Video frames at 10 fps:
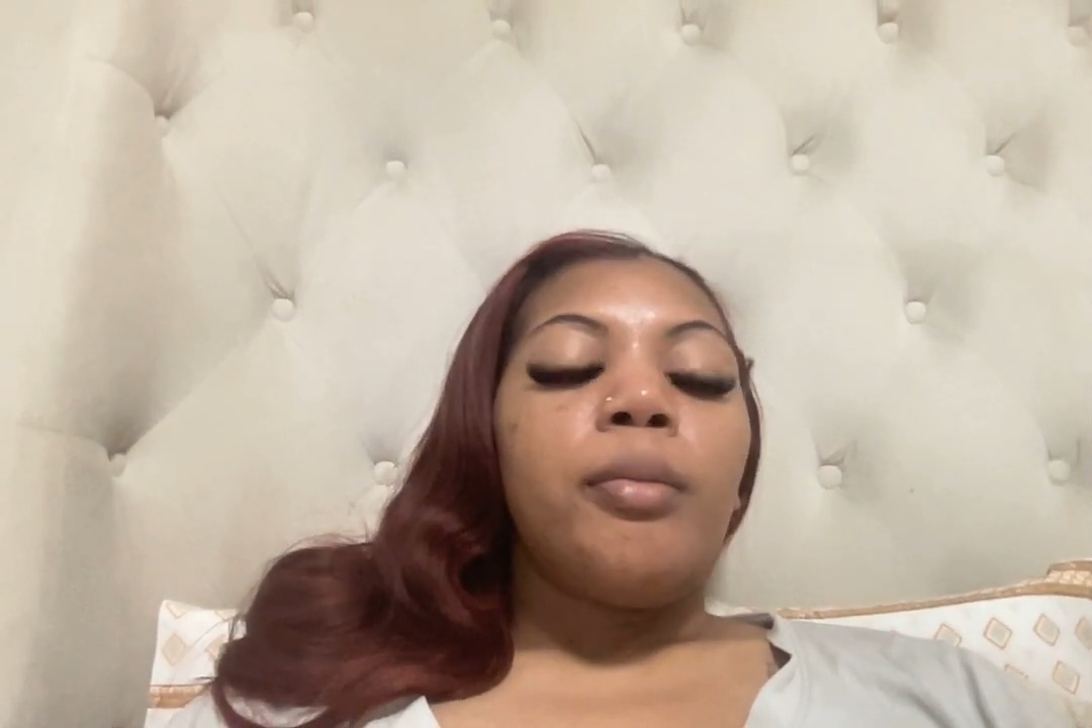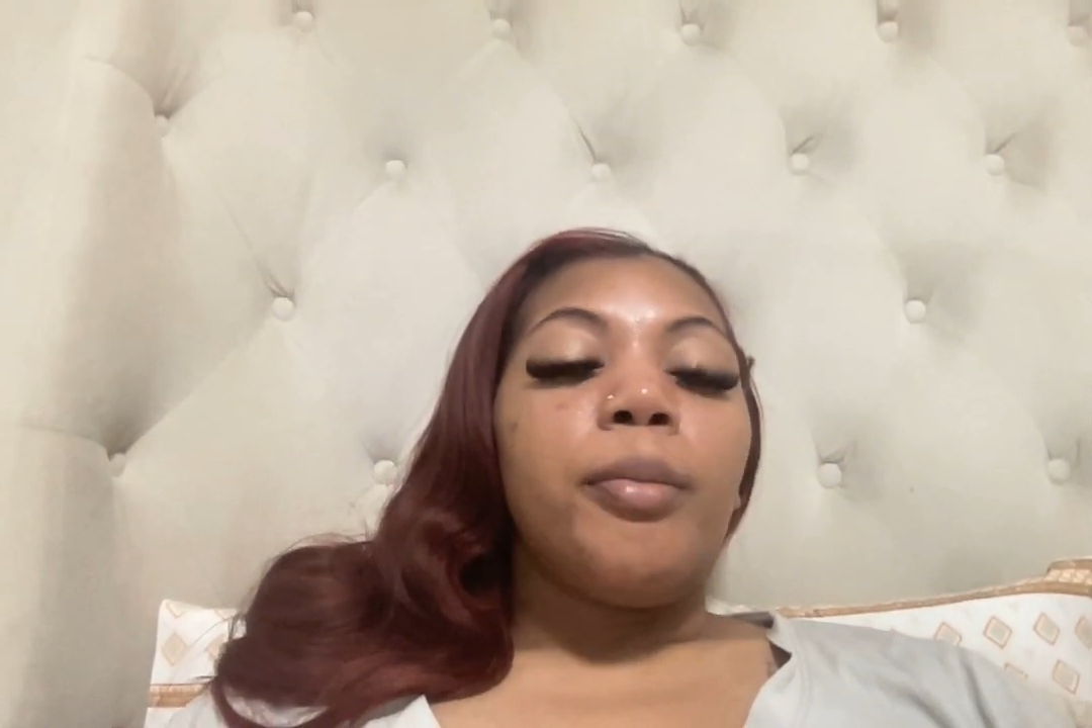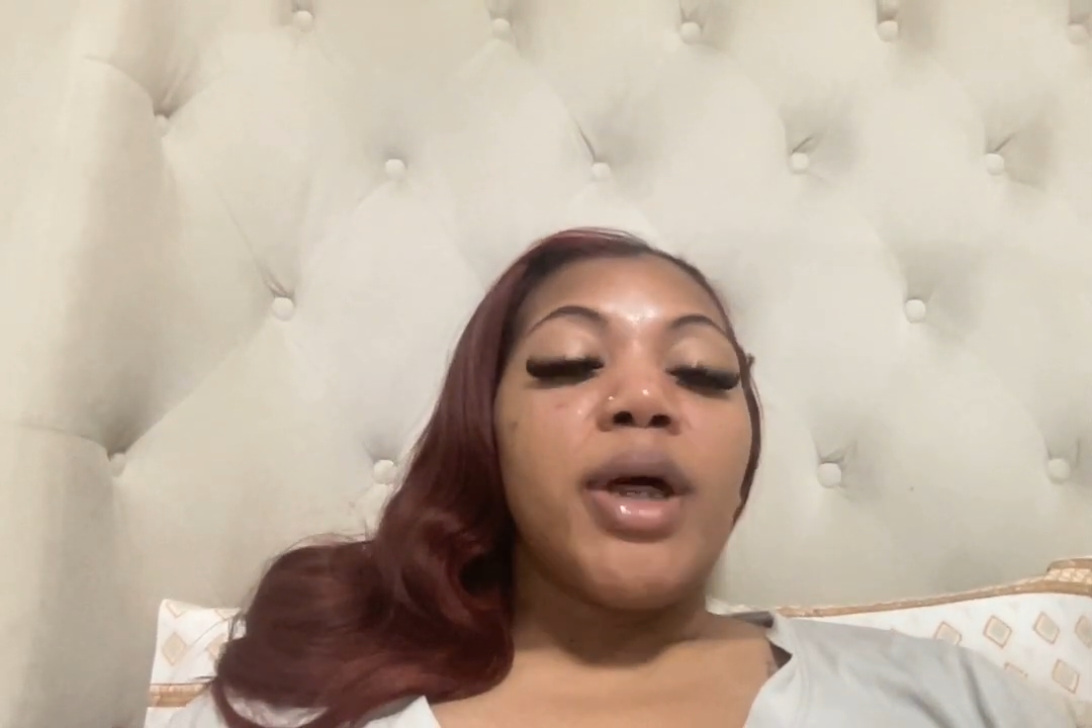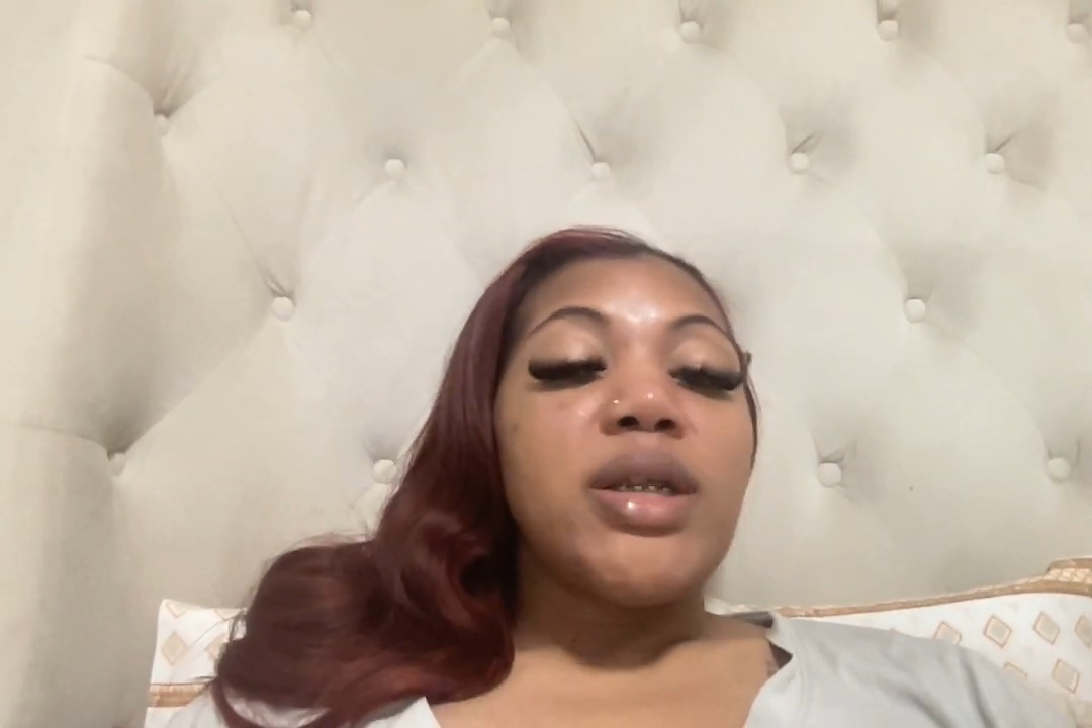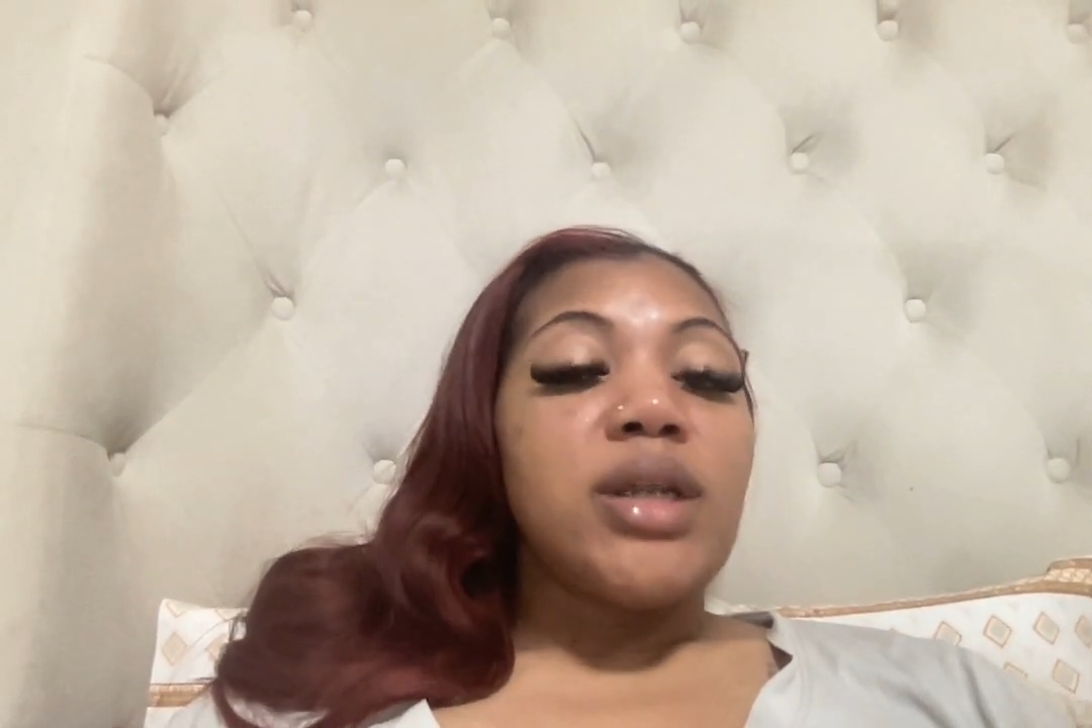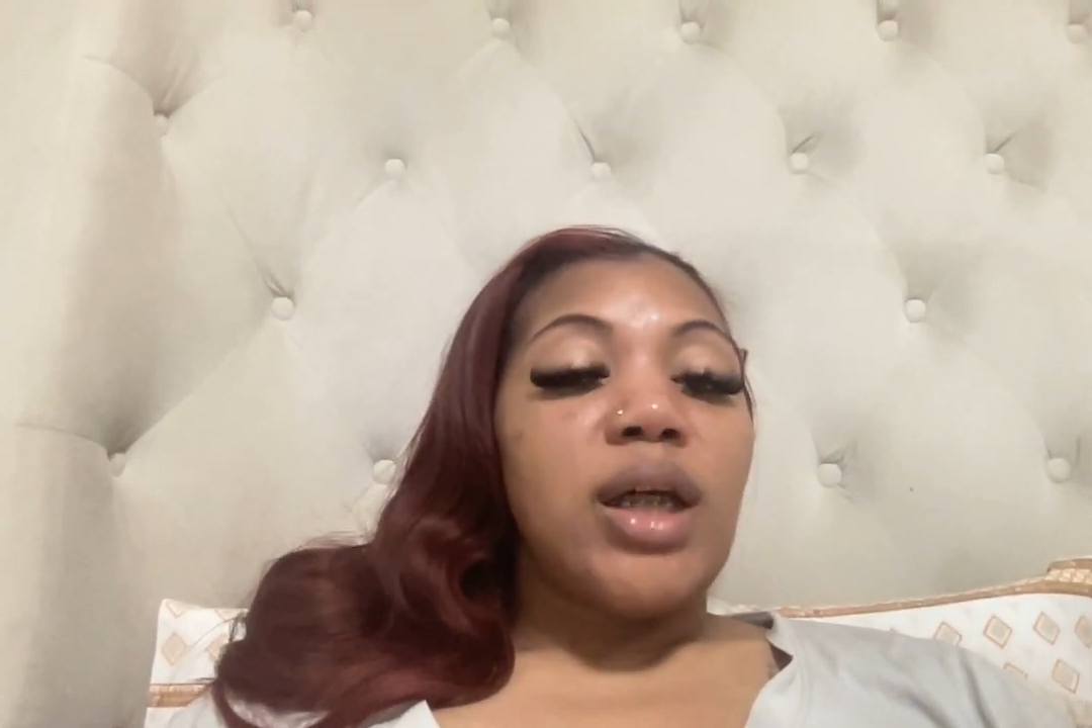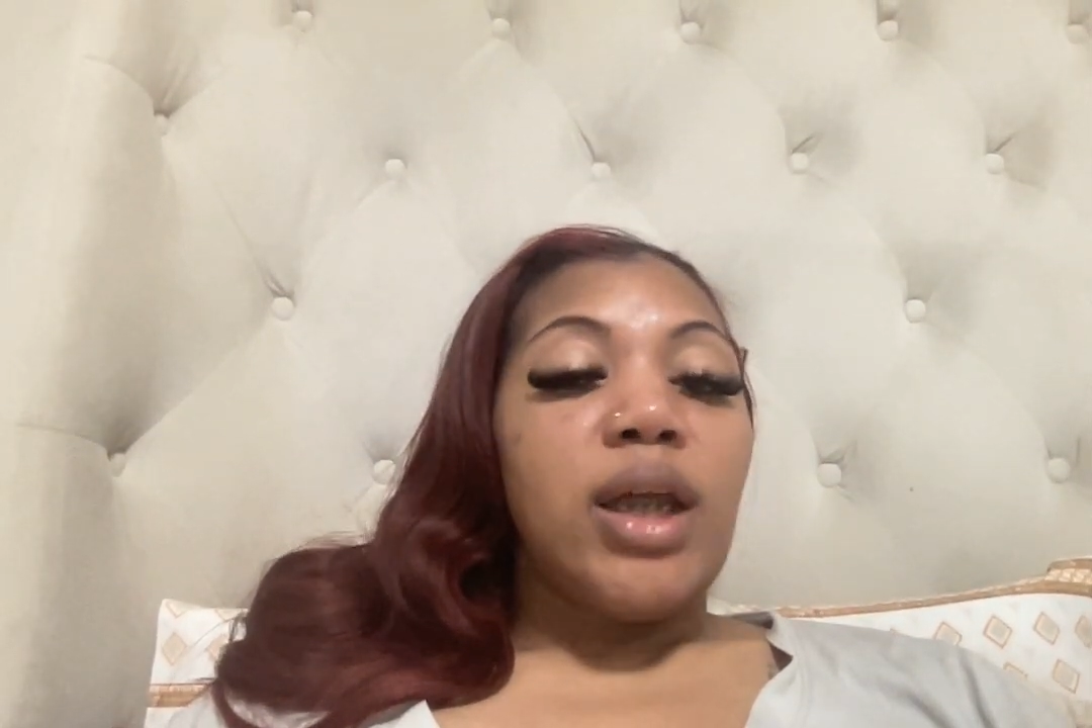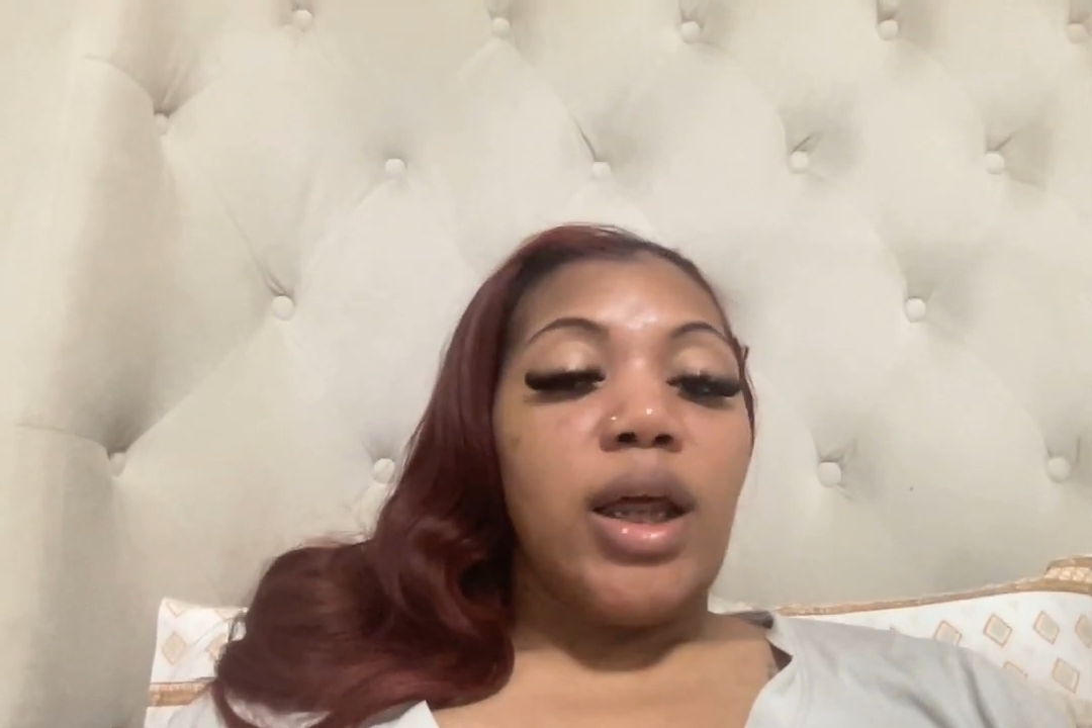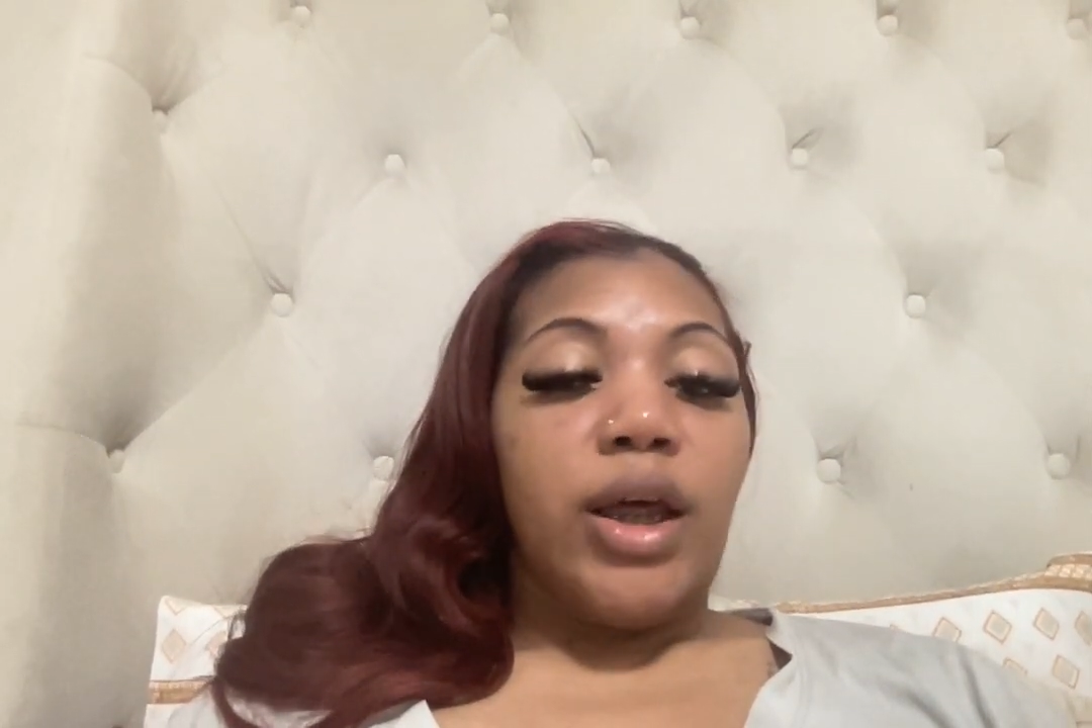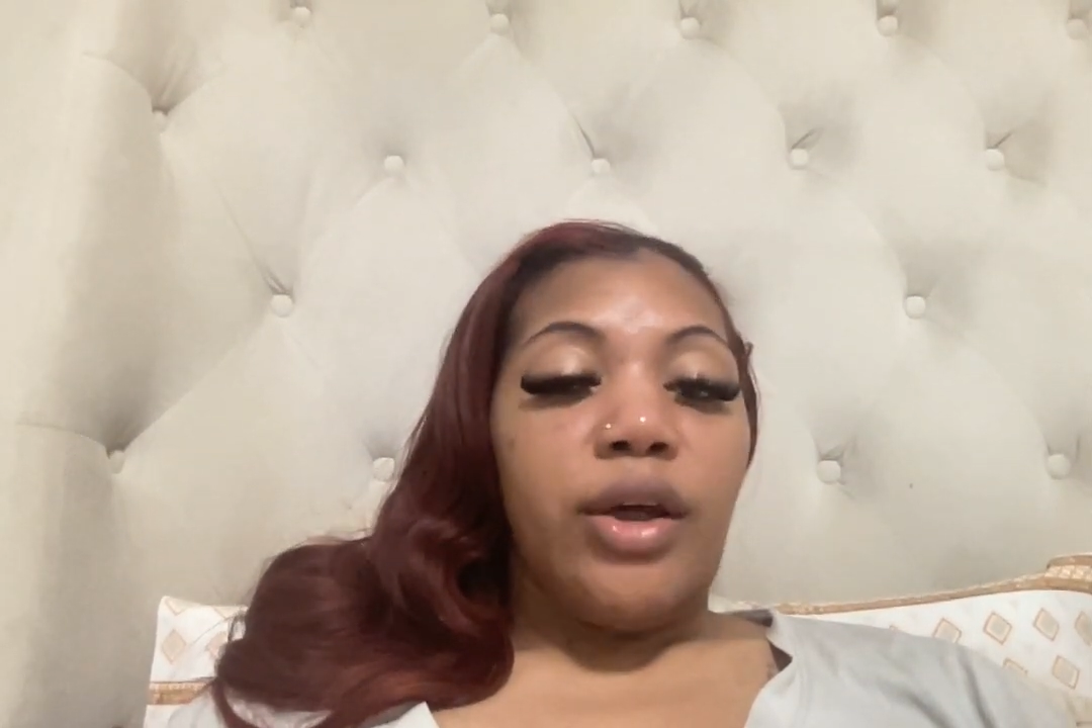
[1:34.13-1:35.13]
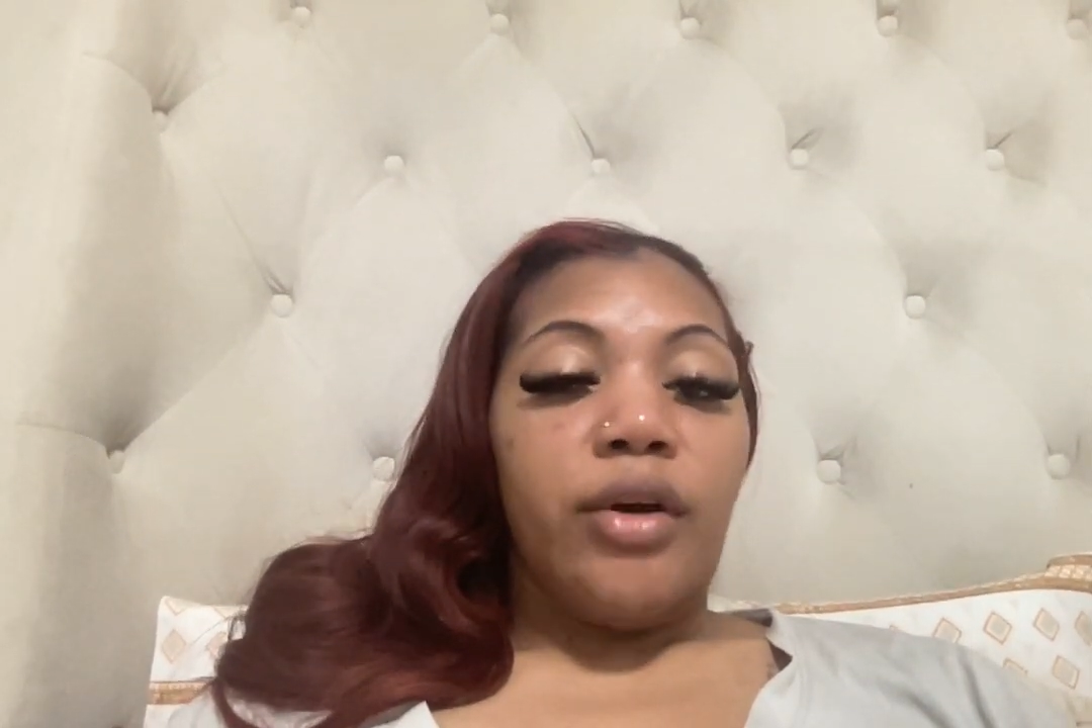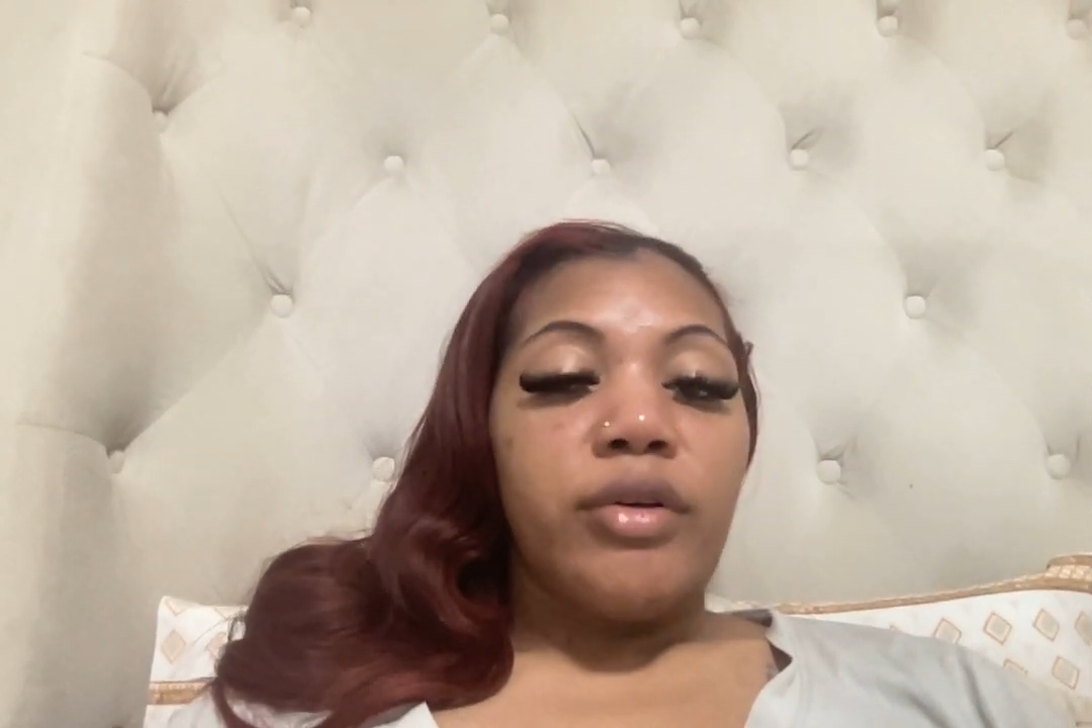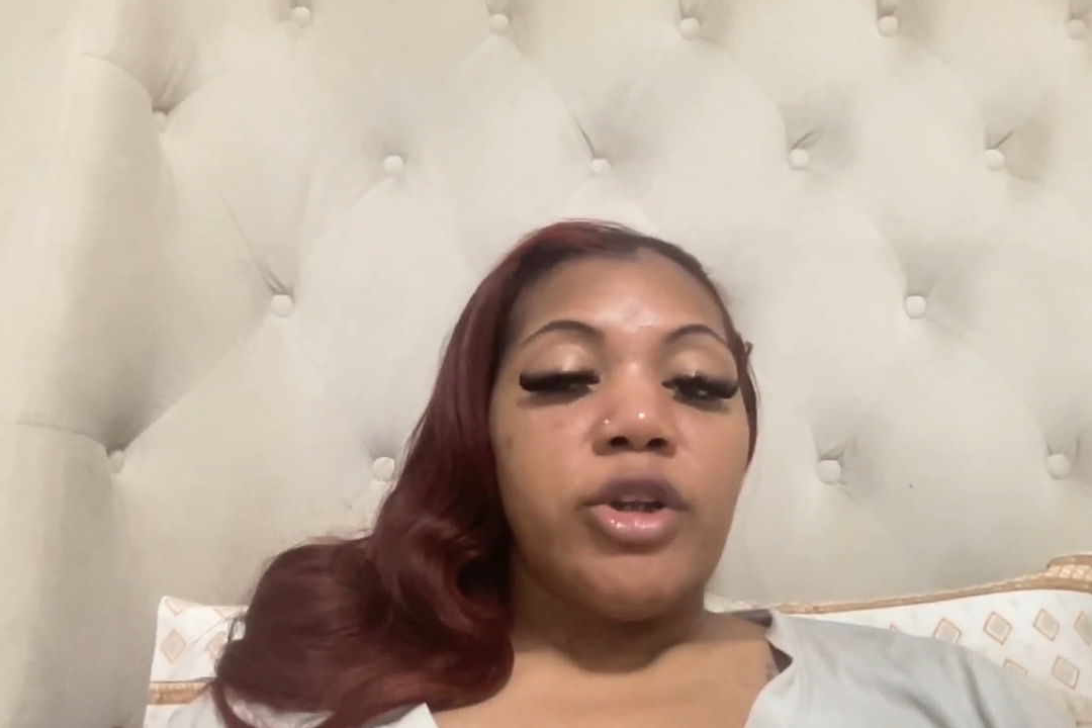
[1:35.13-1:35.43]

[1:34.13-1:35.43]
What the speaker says: must adhere